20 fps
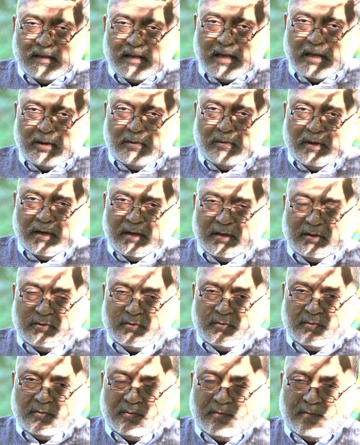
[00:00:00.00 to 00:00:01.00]
I would like
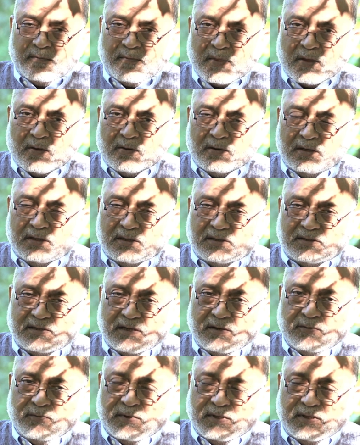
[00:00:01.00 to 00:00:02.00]
to only
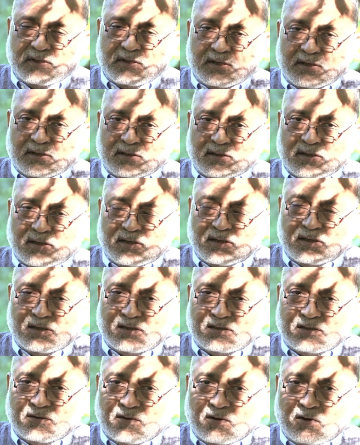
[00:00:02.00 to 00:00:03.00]
say one thing, that it
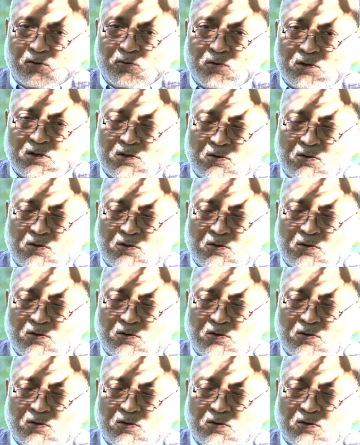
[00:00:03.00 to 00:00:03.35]
is our lower